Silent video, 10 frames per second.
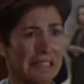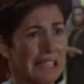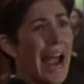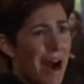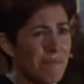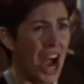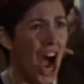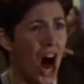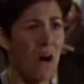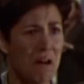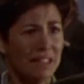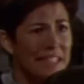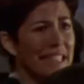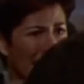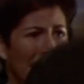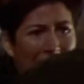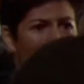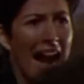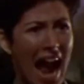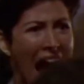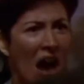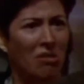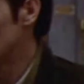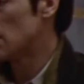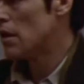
Damn you! Just get out!